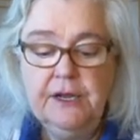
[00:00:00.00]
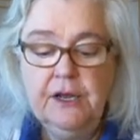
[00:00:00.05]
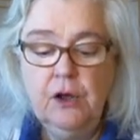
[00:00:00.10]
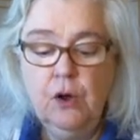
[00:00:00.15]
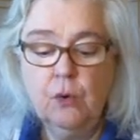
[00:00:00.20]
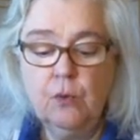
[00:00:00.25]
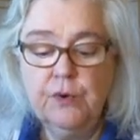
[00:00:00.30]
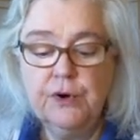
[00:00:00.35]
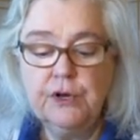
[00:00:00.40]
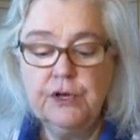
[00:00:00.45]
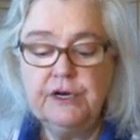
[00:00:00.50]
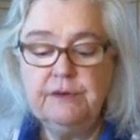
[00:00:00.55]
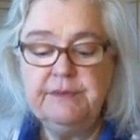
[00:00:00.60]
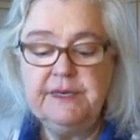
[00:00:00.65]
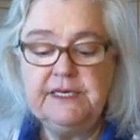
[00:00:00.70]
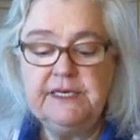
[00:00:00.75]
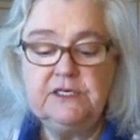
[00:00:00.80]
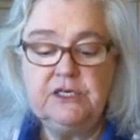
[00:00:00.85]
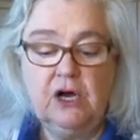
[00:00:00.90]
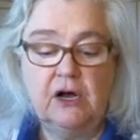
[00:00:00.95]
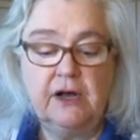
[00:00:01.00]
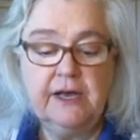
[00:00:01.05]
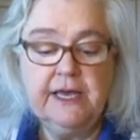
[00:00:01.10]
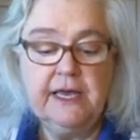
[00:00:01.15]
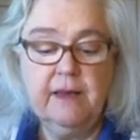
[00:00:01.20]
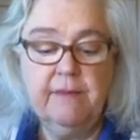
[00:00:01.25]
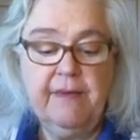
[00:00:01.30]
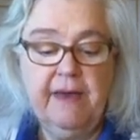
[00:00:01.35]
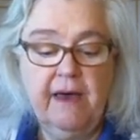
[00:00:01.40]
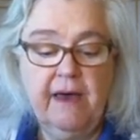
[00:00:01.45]
We're going to be talking
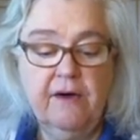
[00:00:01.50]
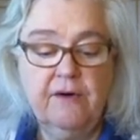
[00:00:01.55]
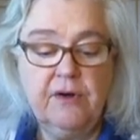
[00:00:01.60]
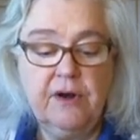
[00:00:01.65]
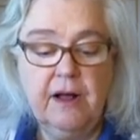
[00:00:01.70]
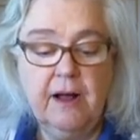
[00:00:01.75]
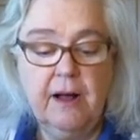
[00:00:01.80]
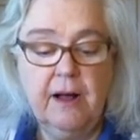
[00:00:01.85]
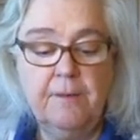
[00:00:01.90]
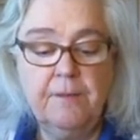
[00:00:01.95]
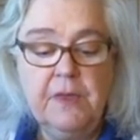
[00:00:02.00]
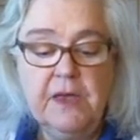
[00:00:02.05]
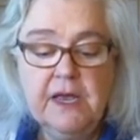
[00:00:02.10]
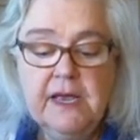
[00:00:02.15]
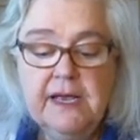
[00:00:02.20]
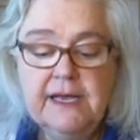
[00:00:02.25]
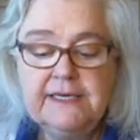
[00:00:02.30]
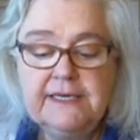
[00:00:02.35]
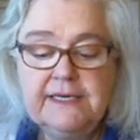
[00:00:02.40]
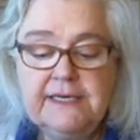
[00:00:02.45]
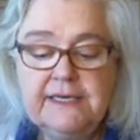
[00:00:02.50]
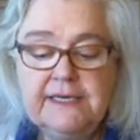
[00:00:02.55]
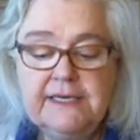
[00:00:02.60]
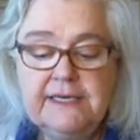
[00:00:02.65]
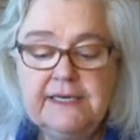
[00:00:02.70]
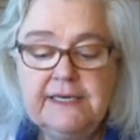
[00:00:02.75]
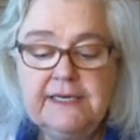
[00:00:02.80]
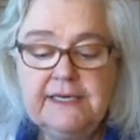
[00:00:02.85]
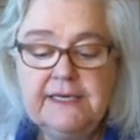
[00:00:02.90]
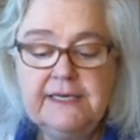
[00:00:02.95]
about different
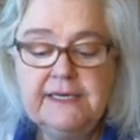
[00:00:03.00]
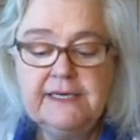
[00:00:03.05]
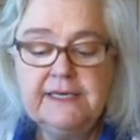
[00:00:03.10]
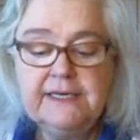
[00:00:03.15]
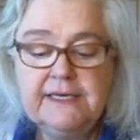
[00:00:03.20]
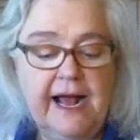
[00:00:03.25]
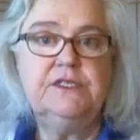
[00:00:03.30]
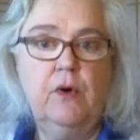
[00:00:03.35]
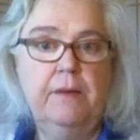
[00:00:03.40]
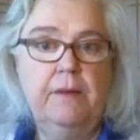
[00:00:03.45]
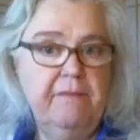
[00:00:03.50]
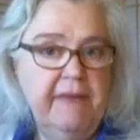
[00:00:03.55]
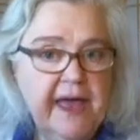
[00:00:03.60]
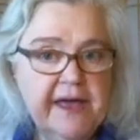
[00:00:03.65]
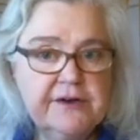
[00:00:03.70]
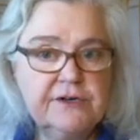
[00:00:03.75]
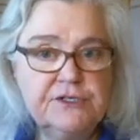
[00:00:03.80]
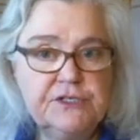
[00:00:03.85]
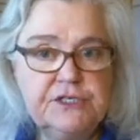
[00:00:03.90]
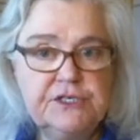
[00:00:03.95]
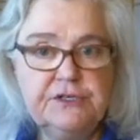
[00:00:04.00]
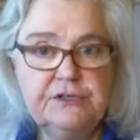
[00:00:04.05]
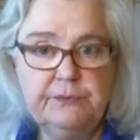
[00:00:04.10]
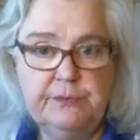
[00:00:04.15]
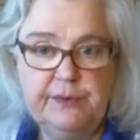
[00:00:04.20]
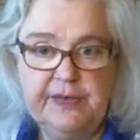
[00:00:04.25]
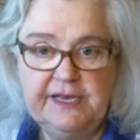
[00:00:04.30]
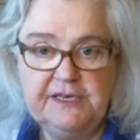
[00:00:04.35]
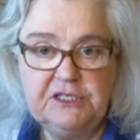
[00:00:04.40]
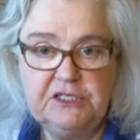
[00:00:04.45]
aspects of what matters to the
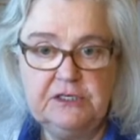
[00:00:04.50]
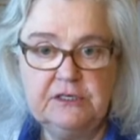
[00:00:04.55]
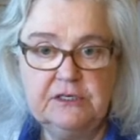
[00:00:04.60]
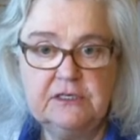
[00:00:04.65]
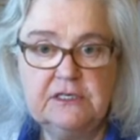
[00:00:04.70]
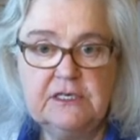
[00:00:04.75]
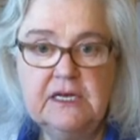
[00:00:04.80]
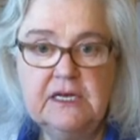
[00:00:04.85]
patient.